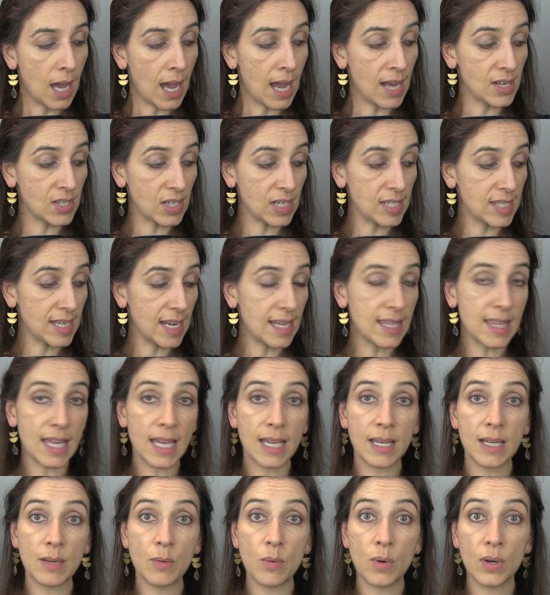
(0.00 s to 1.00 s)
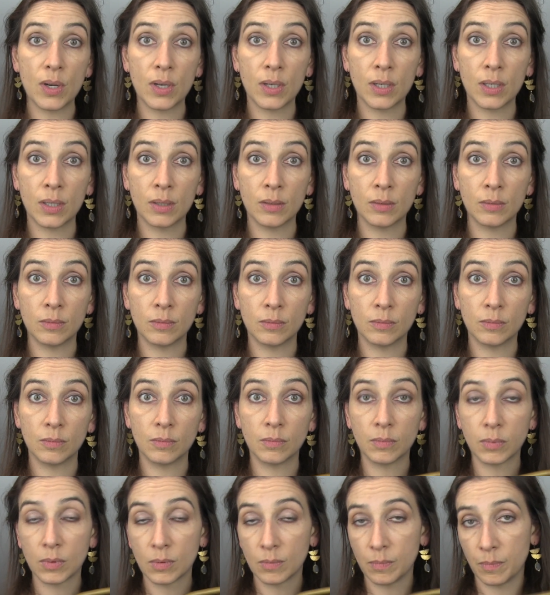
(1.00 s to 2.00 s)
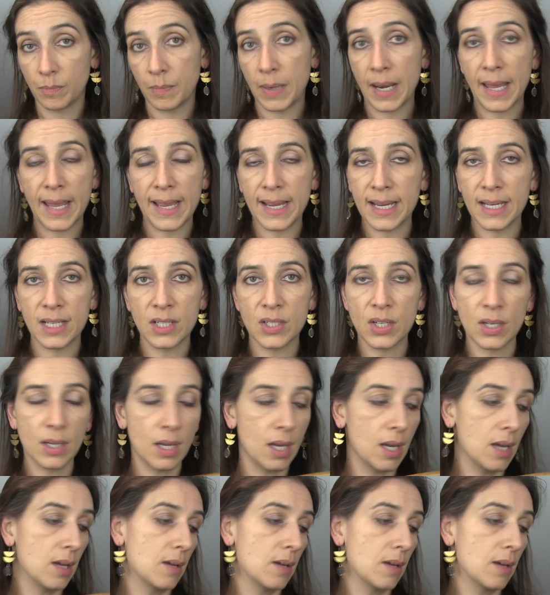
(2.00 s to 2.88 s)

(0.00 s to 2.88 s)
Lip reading: As I say, they were played,